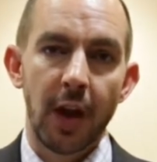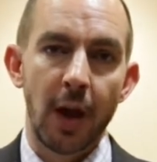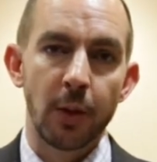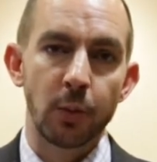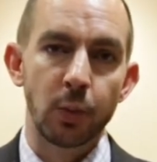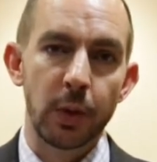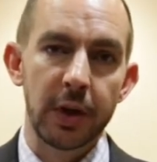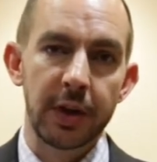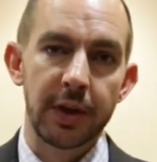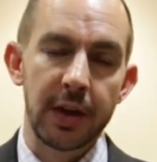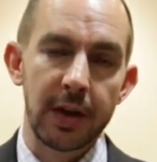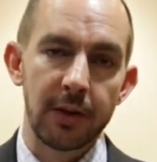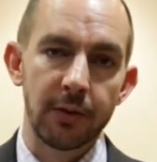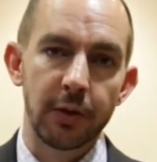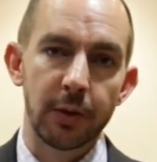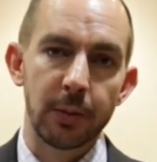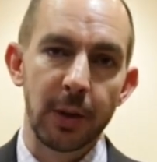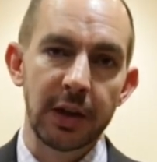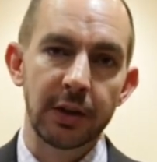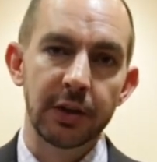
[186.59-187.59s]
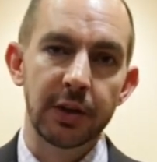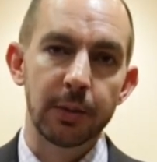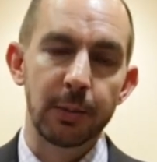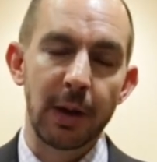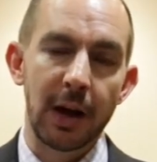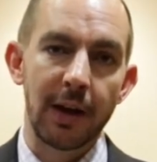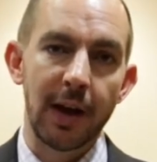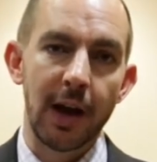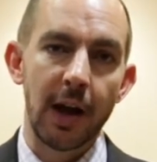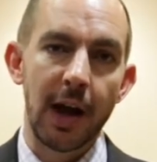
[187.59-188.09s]
And with the information
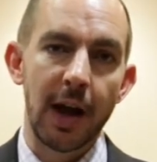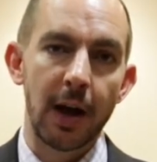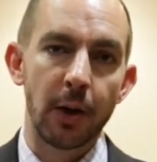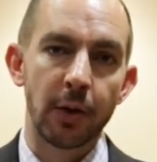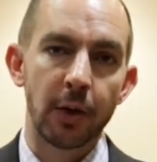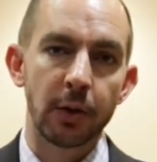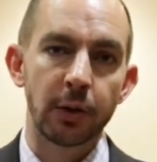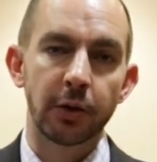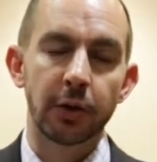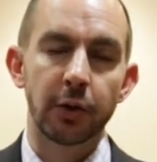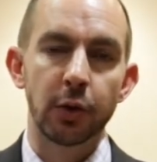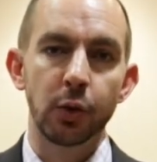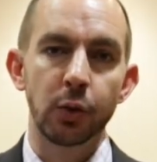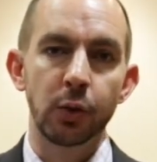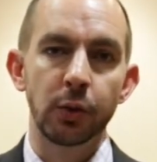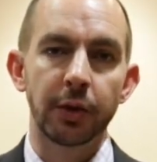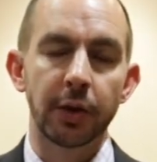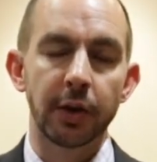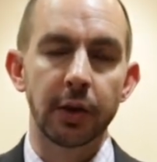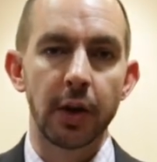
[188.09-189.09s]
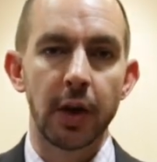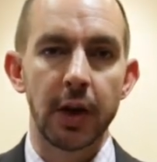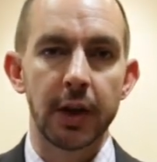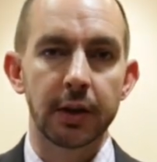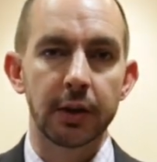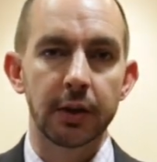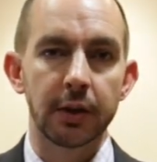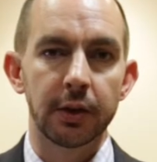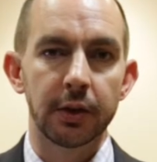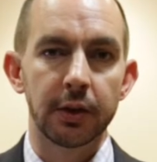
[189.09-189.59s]
about how those tools and
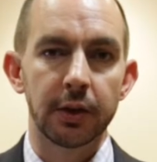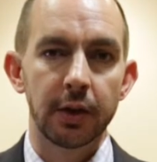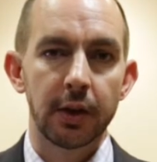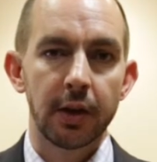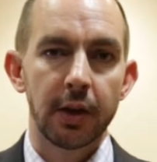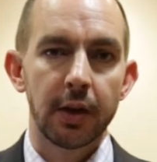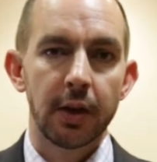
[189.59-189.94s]
guidance